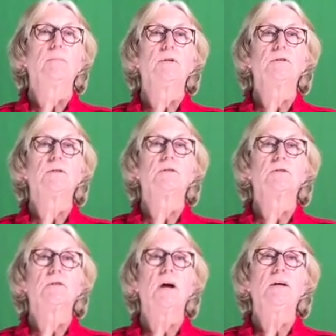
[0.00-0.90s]
Just as a
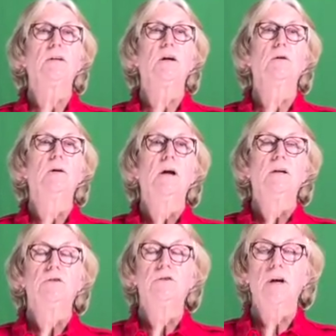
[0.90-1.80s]
side note,
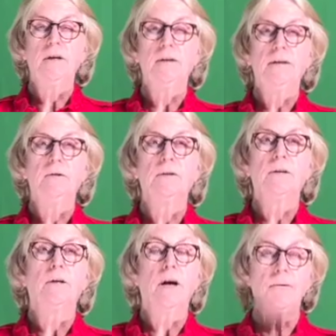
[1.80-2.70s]
John Lee
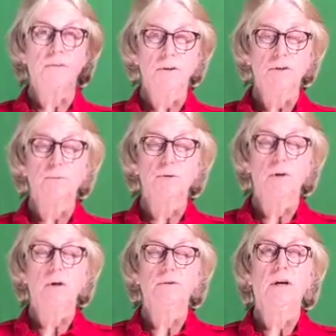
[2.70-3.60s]
Hooker, after this was
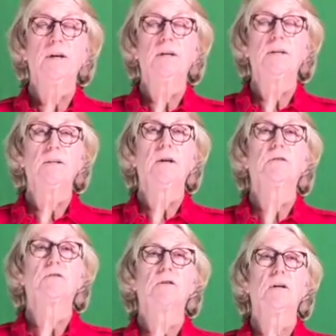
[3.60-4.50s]
all done and the
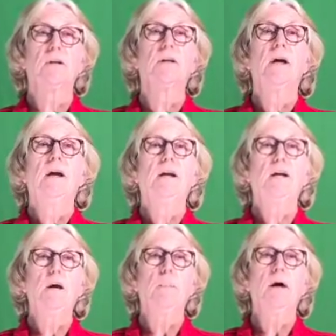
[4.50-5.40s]
dust settled, he
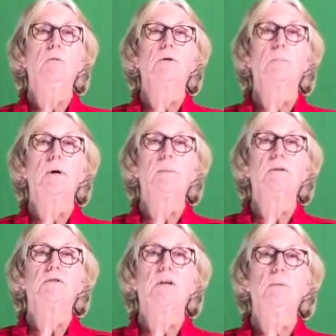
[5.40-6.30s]
came out with a
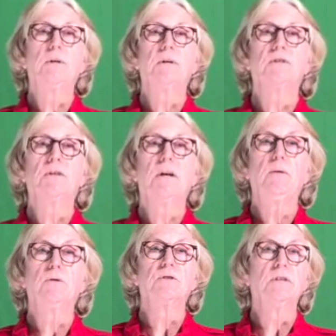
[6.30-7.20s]
public statement that said he
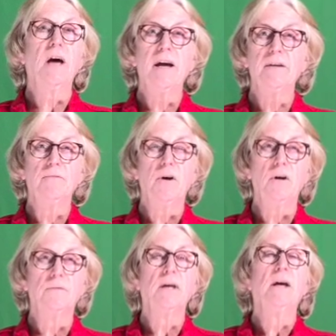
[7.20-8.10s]
was not
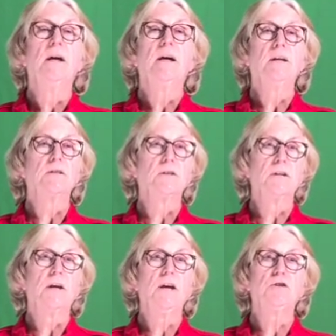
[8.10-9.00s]
involved in this
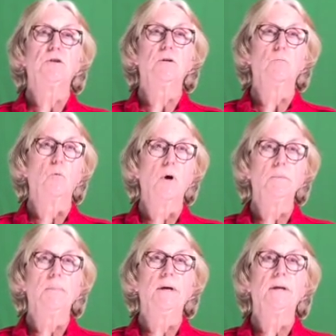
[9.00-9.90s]
litigation one
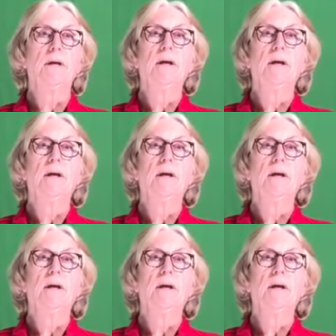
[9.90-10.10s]
bit,